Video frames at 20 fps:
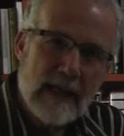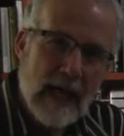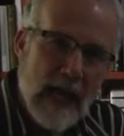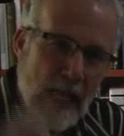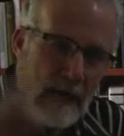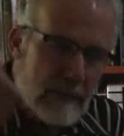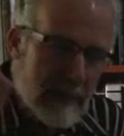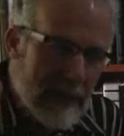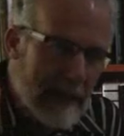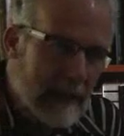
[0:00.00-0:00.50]

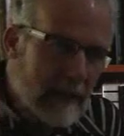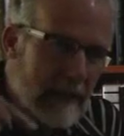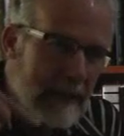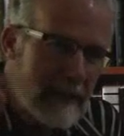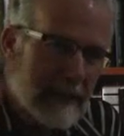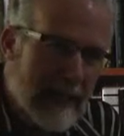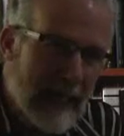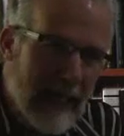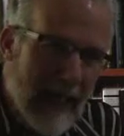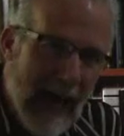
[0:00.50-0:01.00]
I immediately
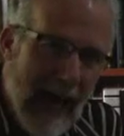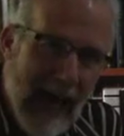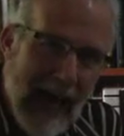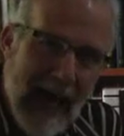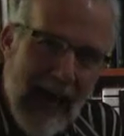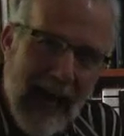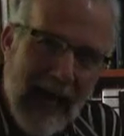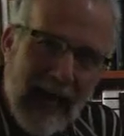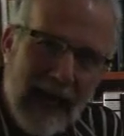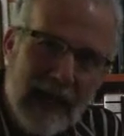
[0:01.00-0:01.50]
say,
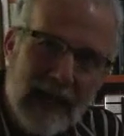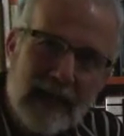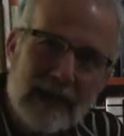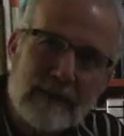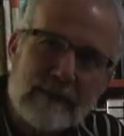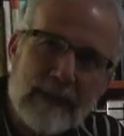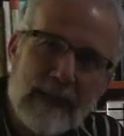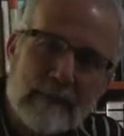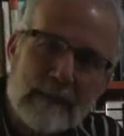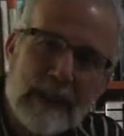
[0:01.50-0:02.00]
"Ah,
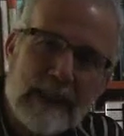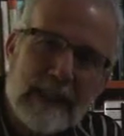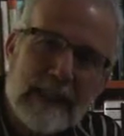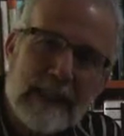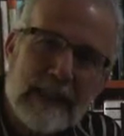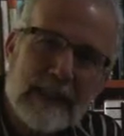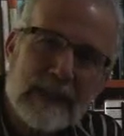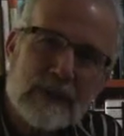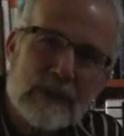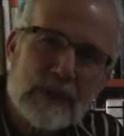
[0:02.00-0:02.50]
Epictetus